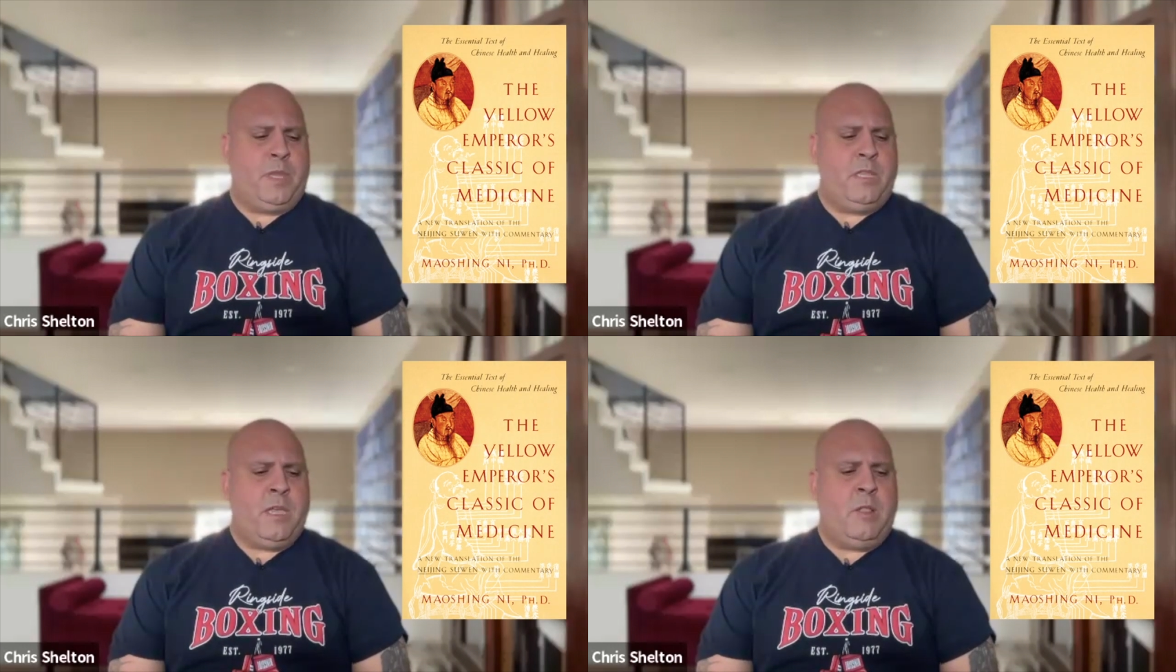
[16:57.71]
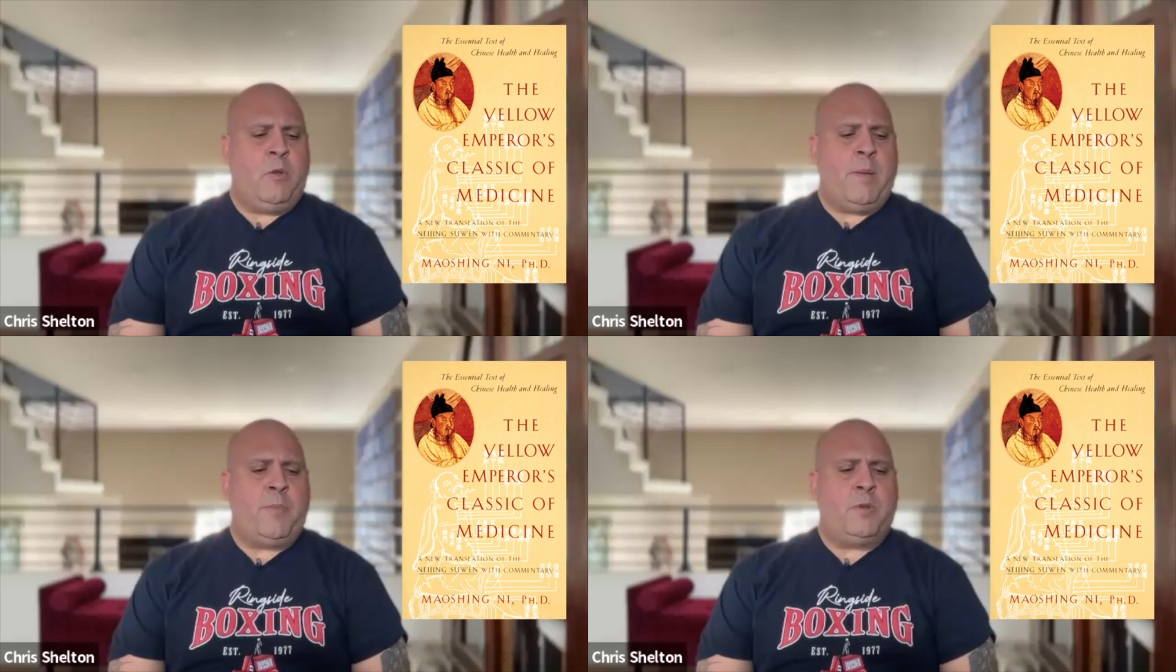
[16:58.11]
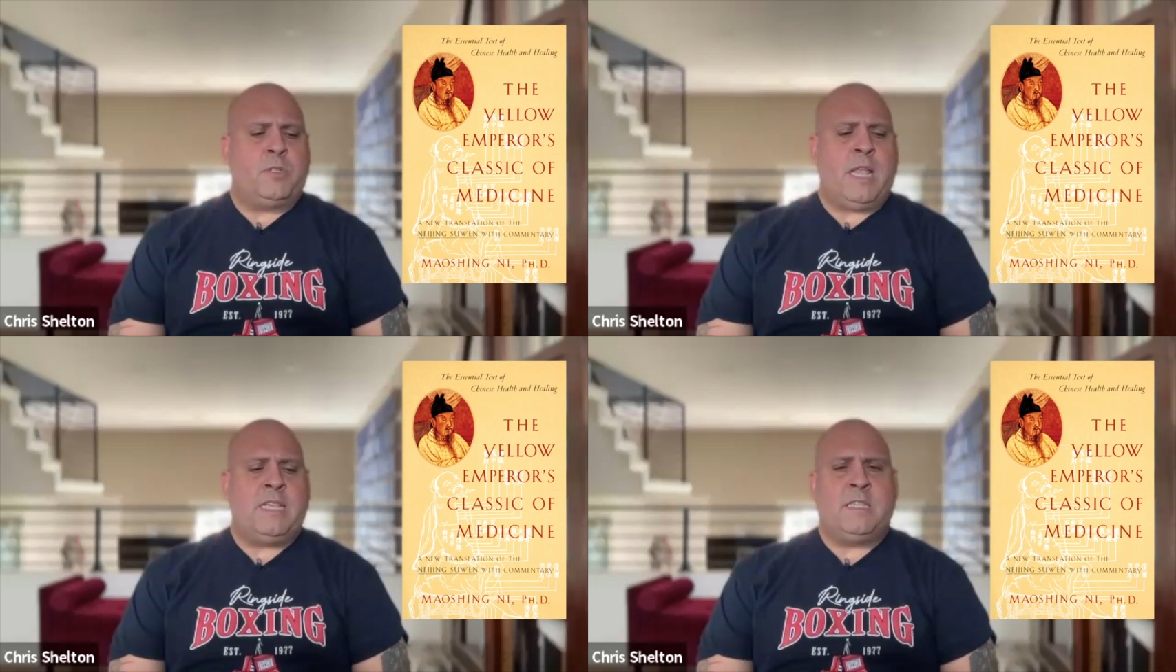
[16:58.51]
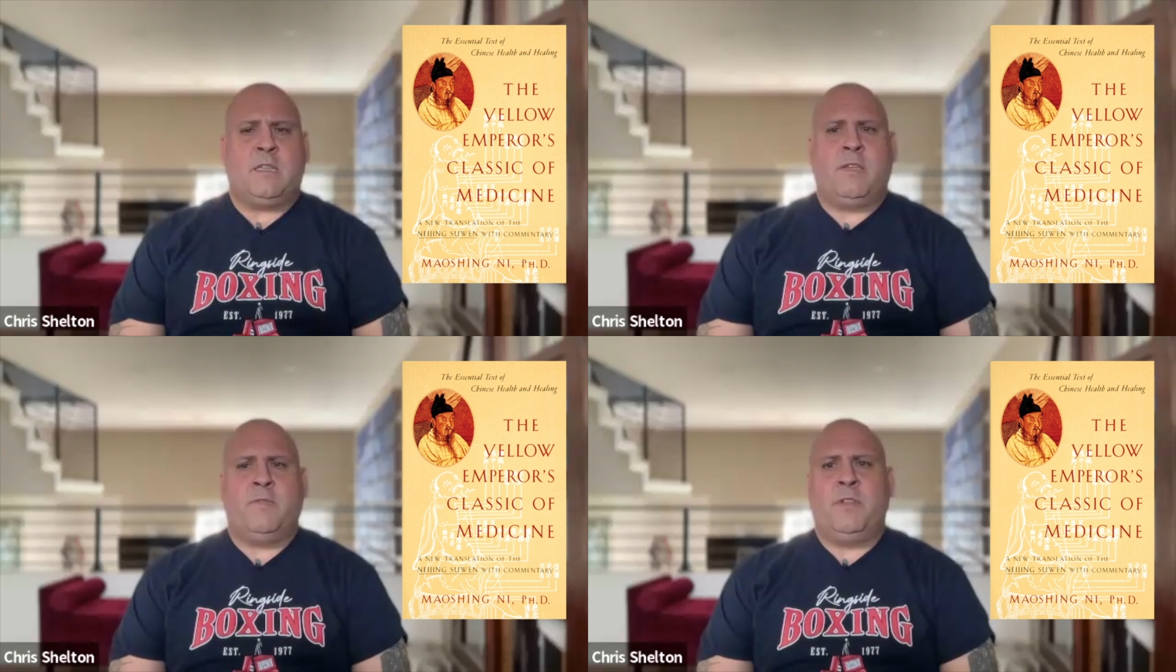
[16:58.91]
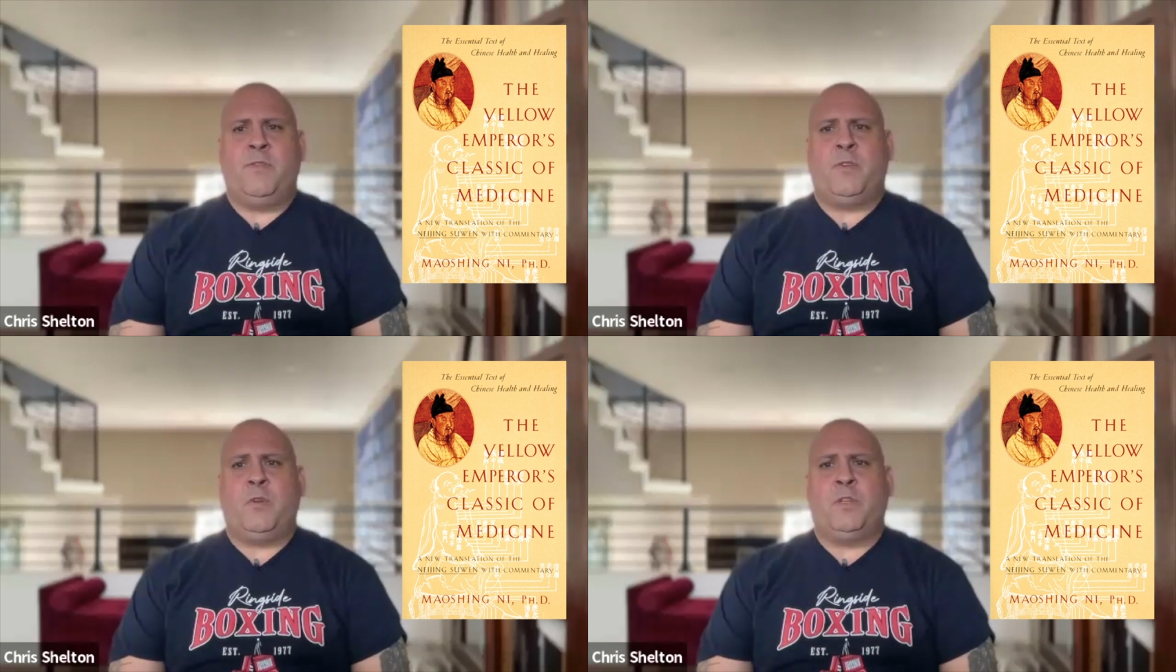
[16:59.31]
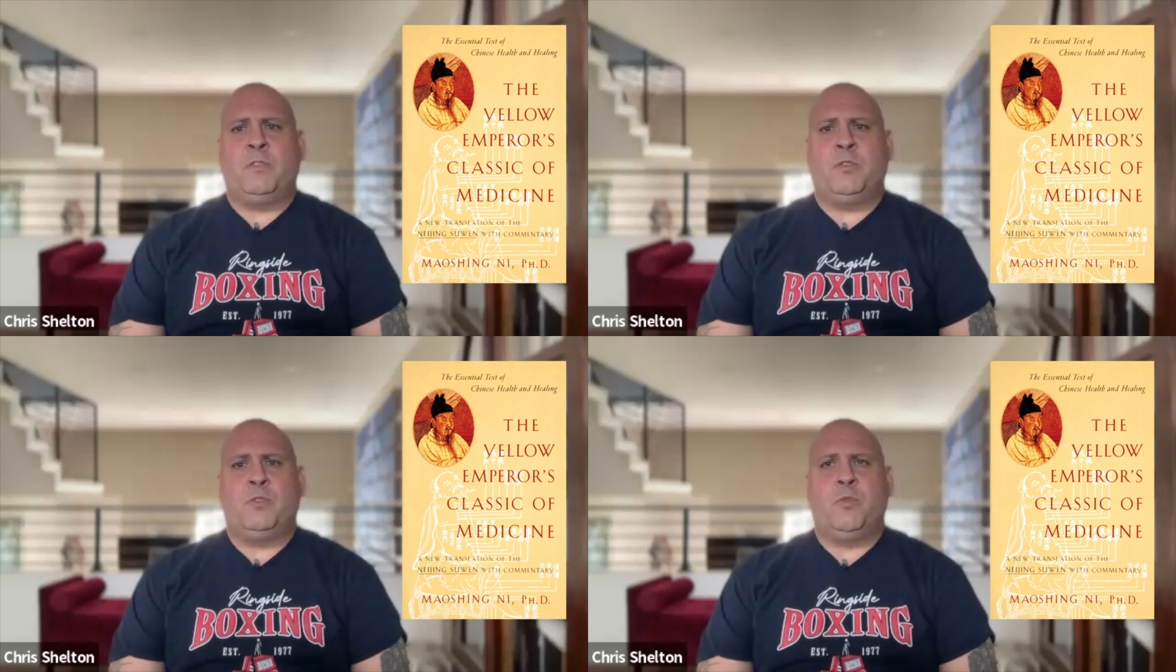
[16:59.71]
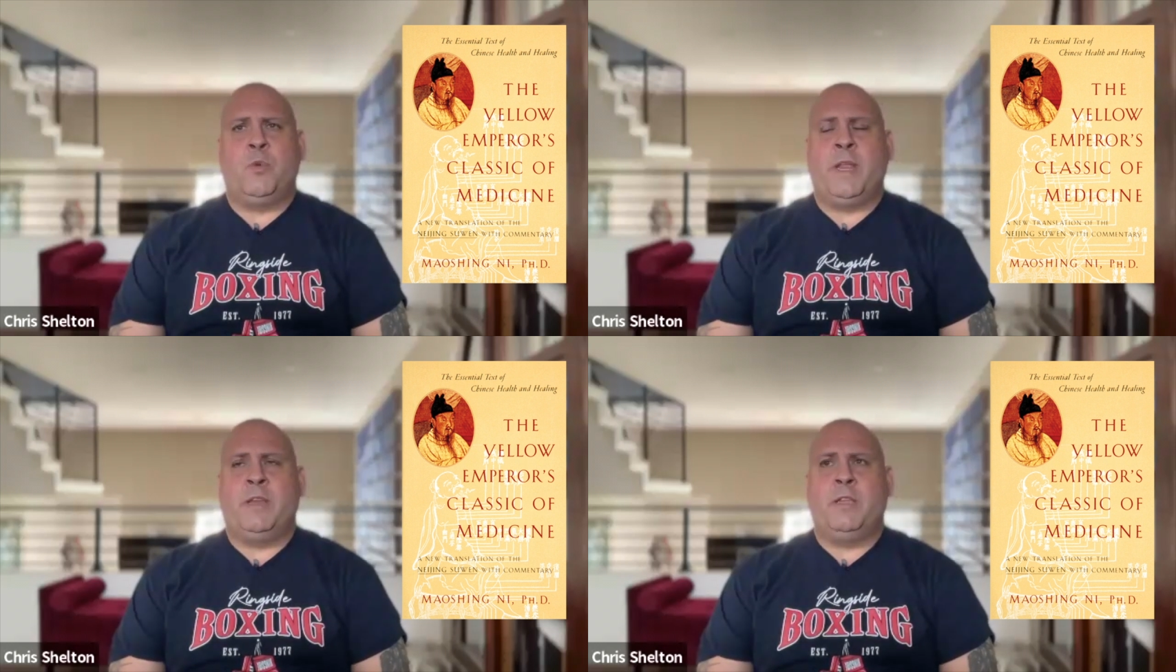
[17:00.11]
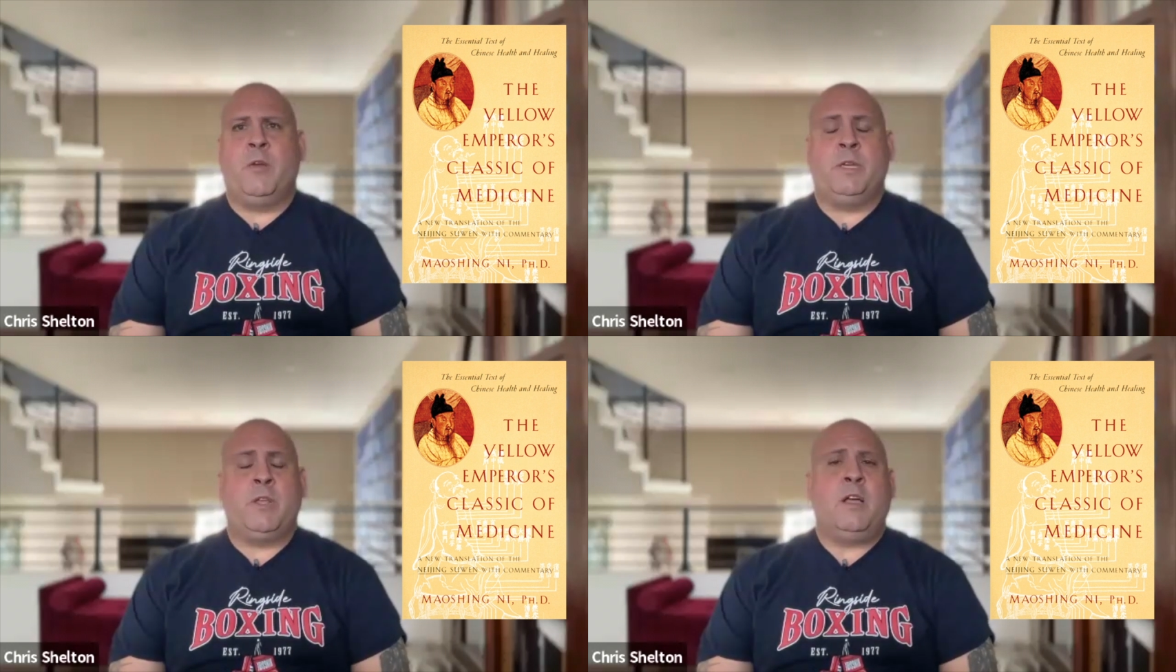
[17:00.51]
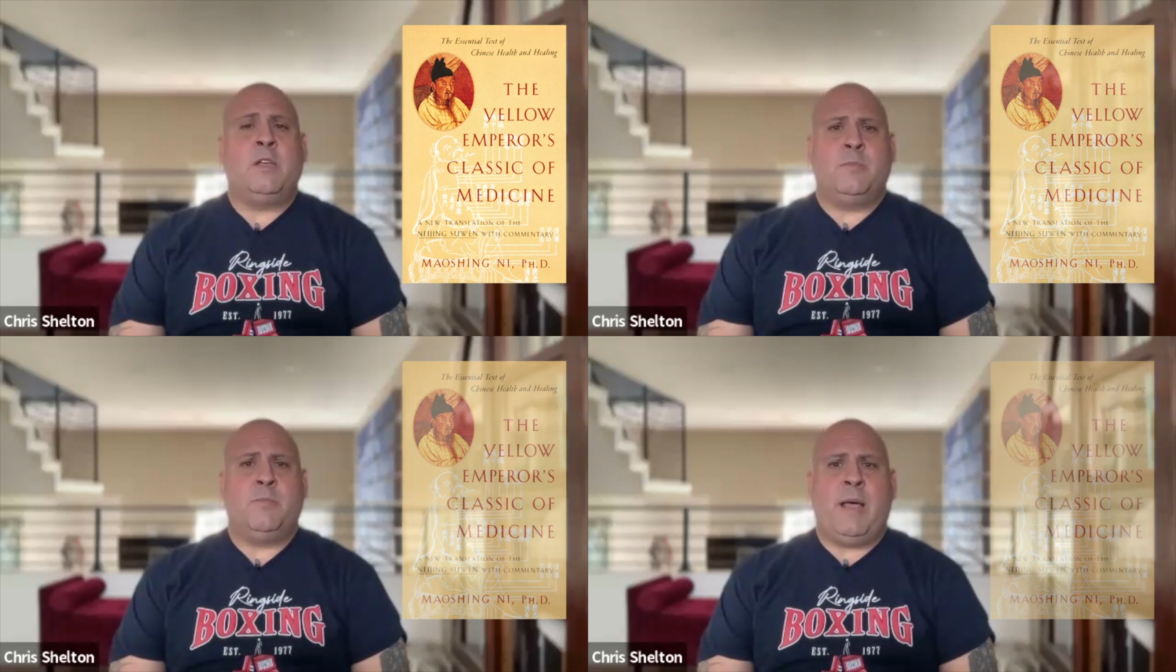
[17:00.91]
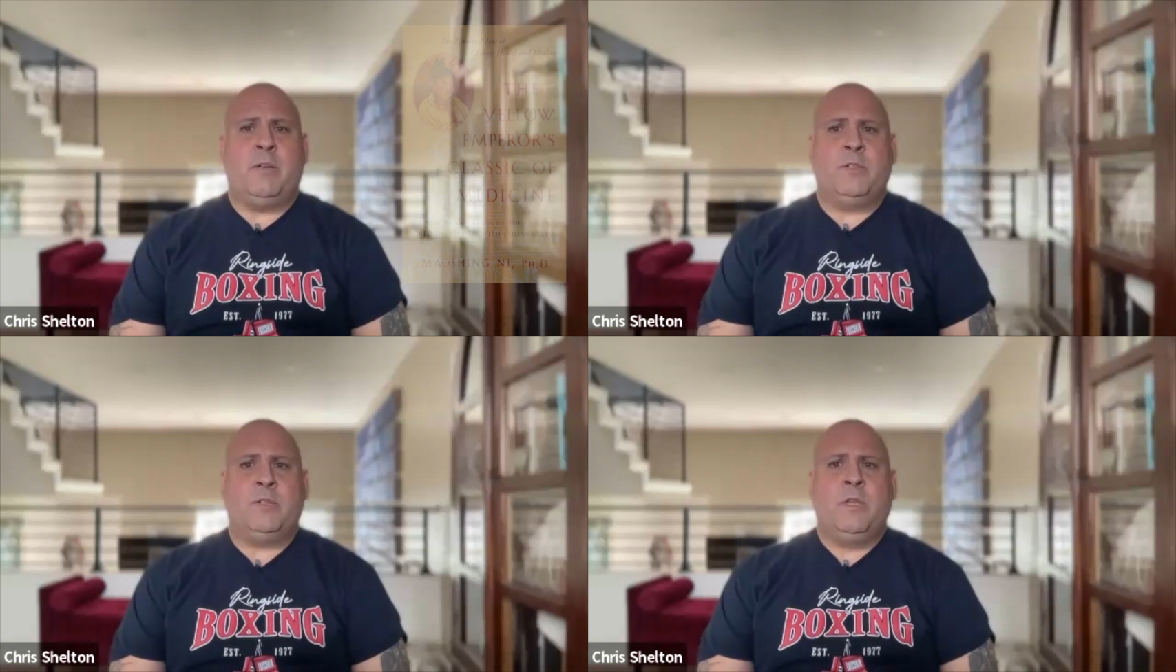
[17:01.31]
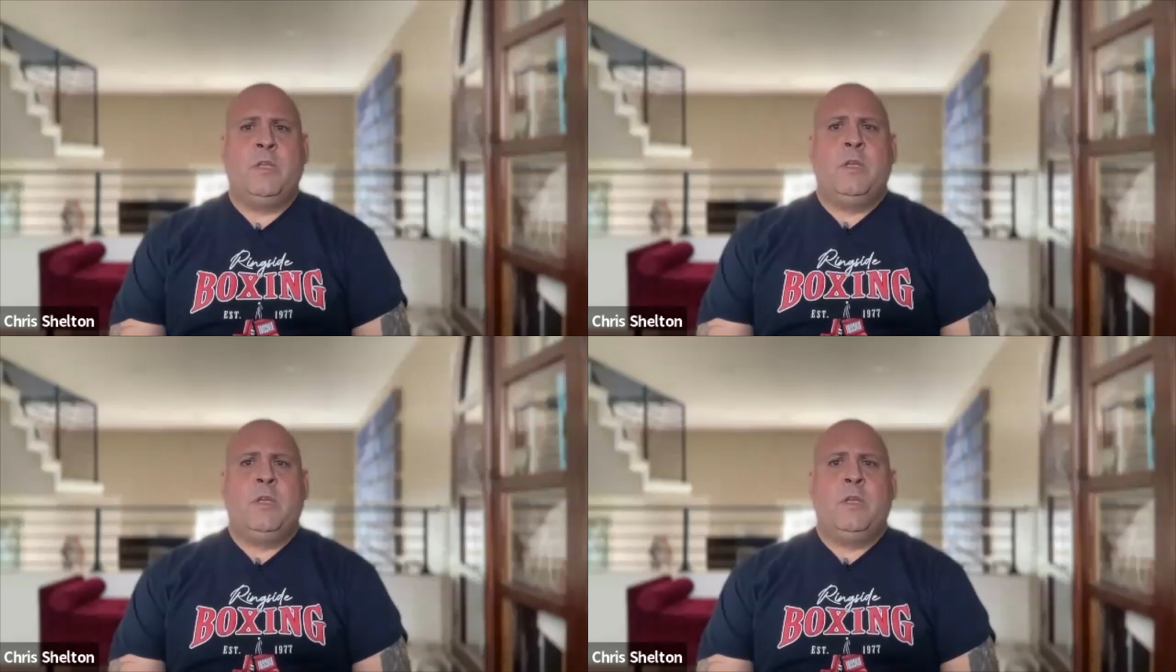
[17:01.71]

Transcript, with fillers: Yellow Emperor's Classic of Difficulties of Suwen, he talks about